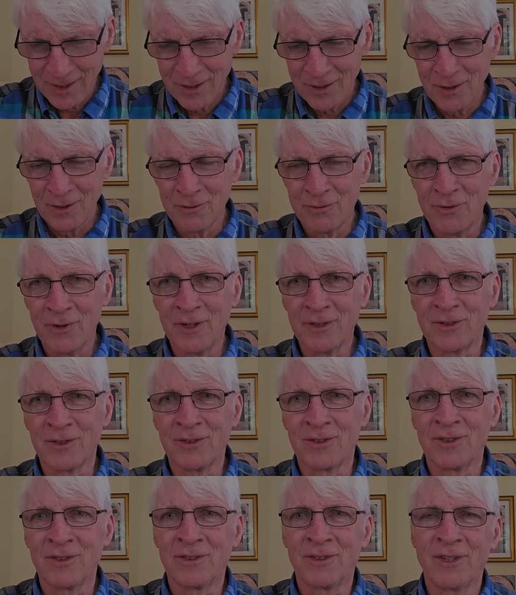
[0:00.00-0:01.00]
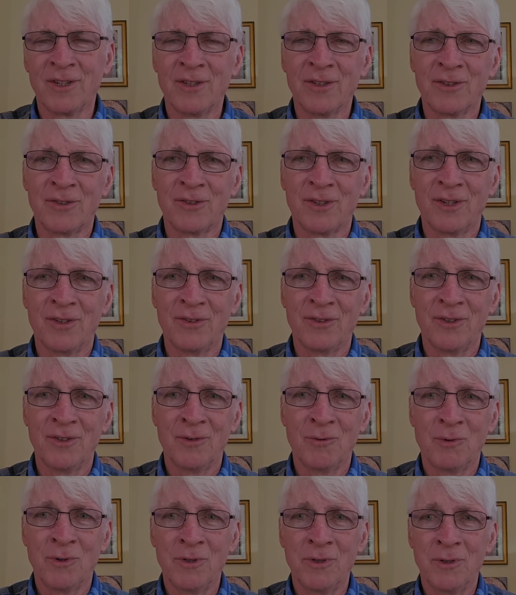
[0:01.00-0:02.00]
You know, Francis de Sales says, you know,
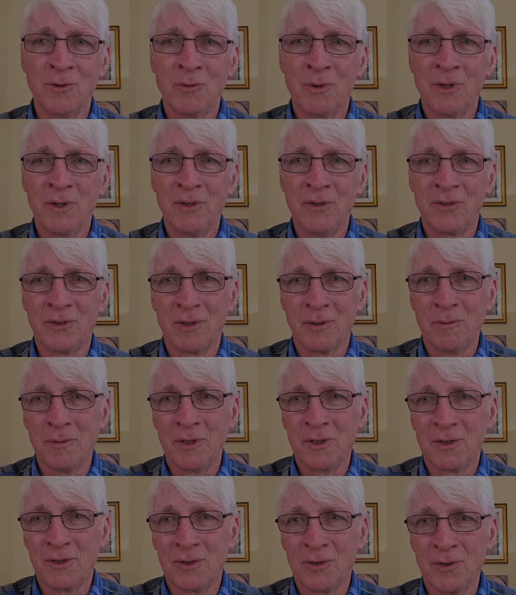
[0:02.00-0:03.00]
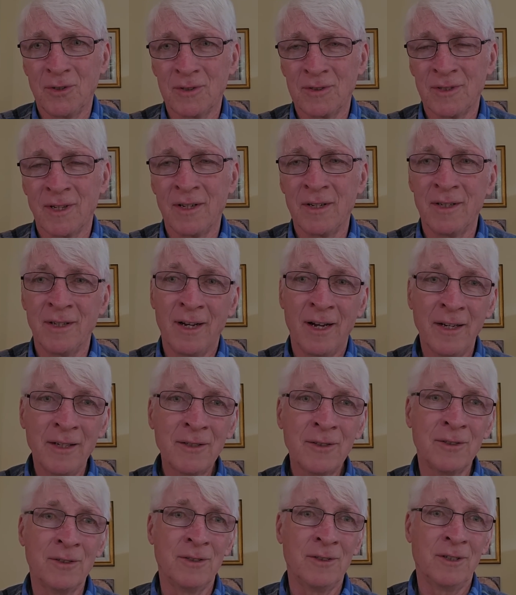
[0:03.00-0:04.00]
one of the ways to make sure it's not an
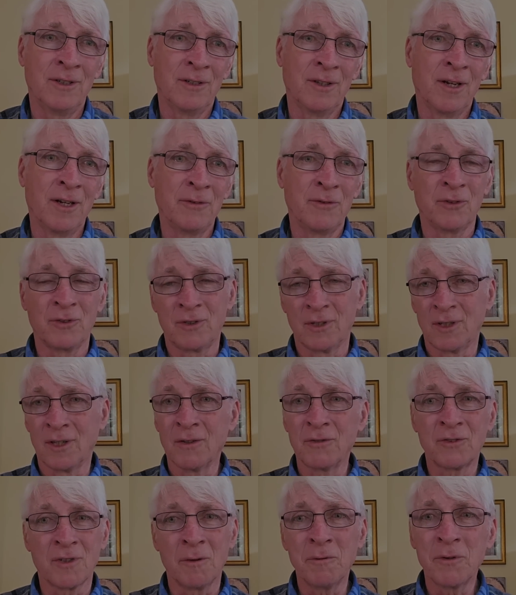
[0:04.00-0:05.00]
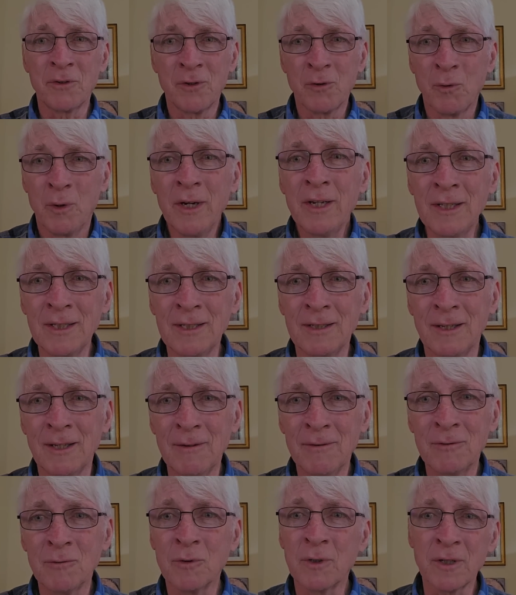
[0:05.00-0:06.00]
idol in your life is to give some of it away,
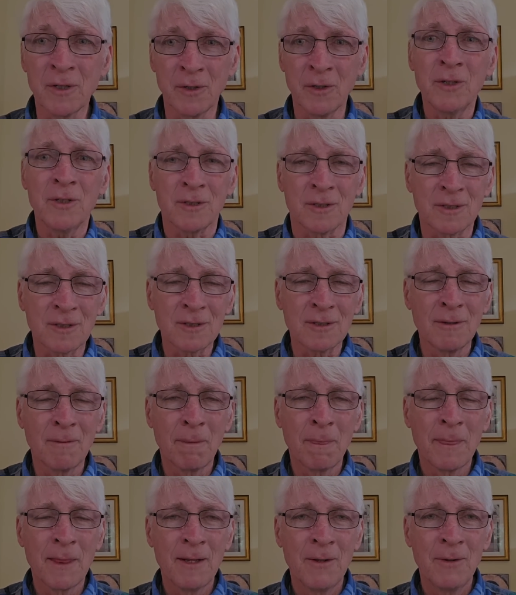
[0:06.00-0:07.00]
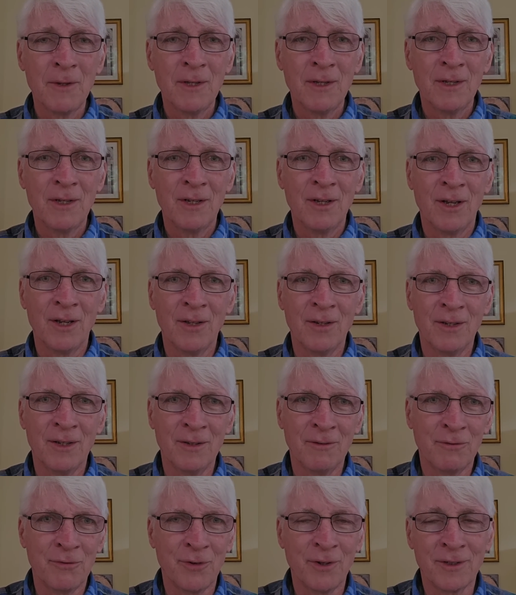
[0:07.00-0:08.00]
even when it hurts.
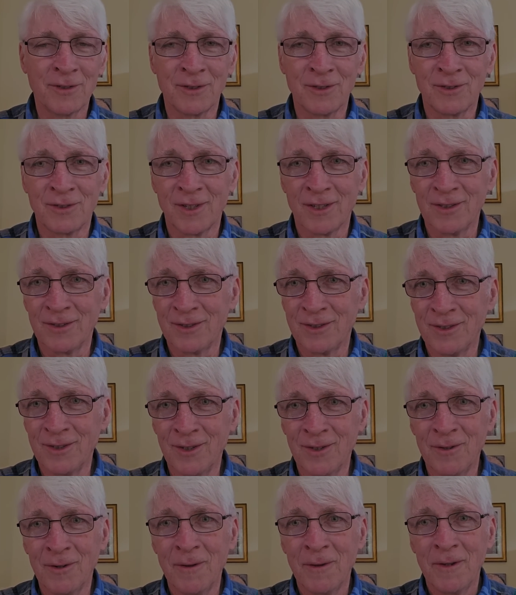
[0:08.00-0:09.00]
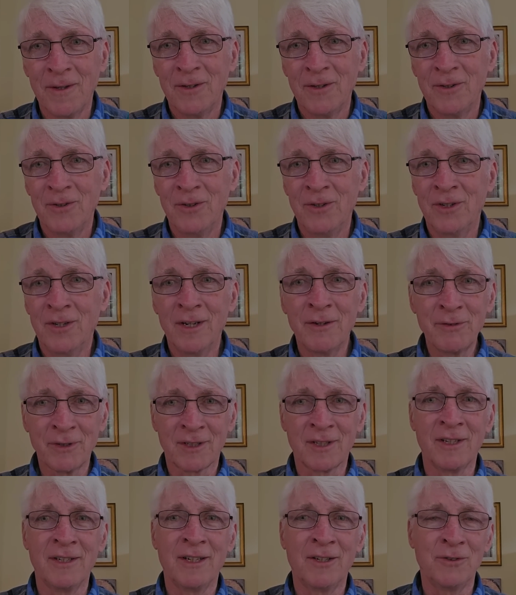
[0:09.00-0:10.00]
And Francis says, you know, you never
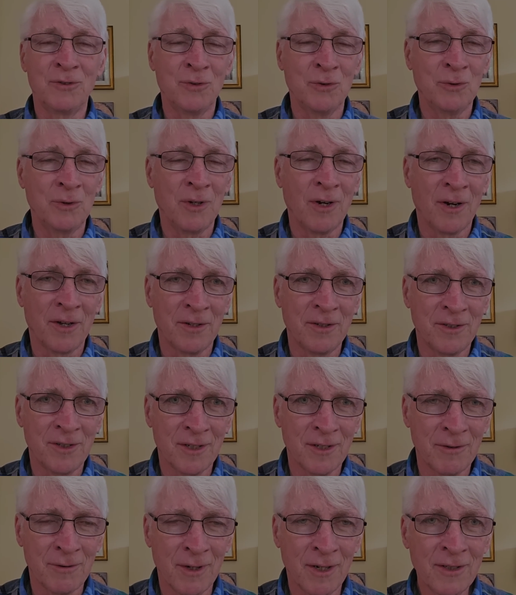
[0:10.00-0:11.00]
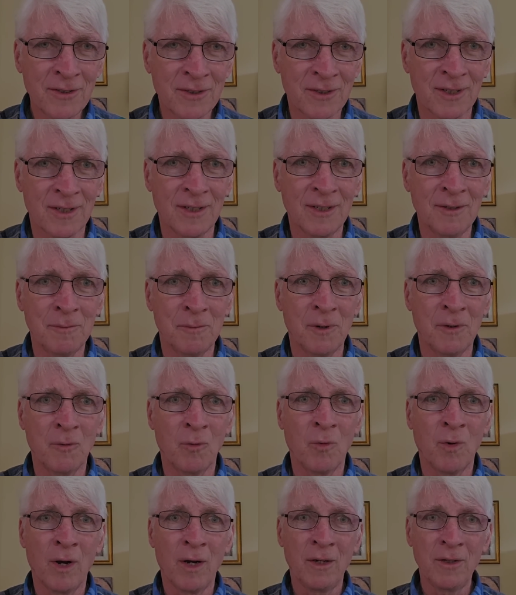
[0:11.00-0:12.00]
can outdo God in generosity, but
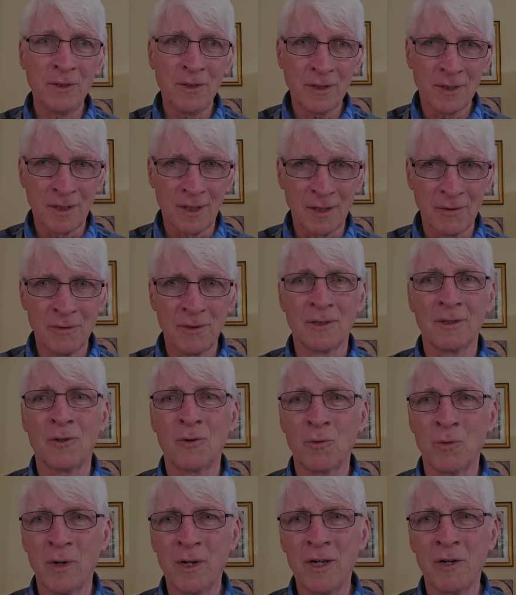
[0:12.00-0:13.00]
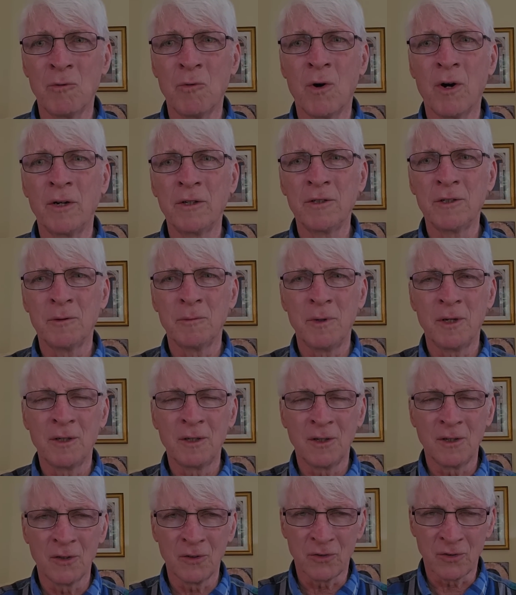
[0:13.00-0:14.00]
while you're giving away, while you're
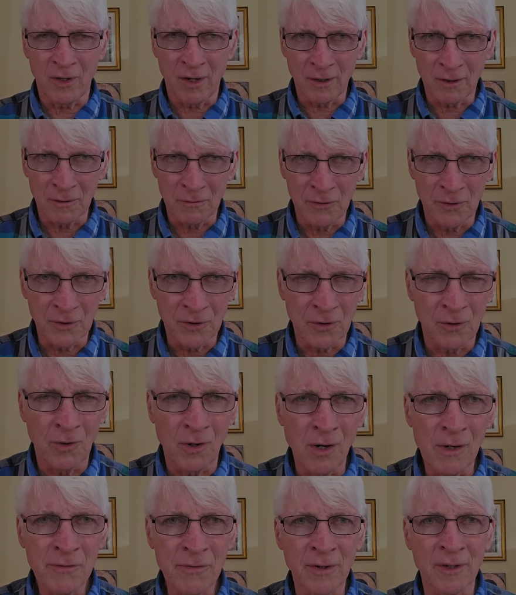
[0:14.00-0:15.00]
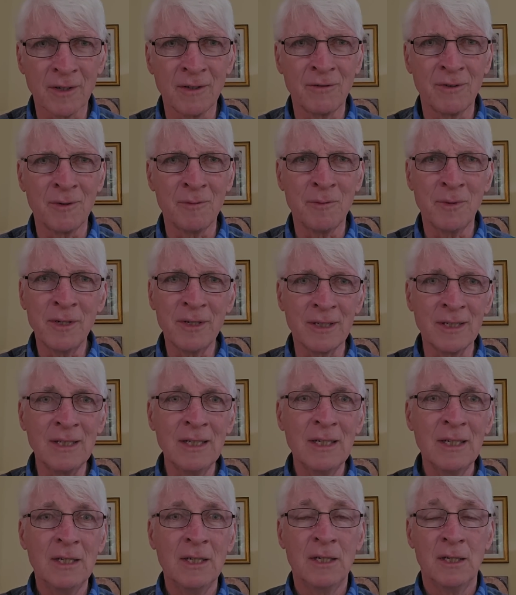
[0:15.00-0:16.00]
making a sacrificial offering of your money,
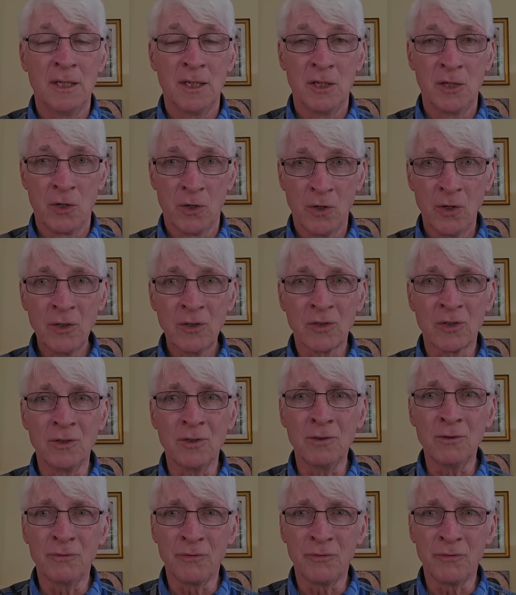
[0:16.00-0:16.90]
it hurts and you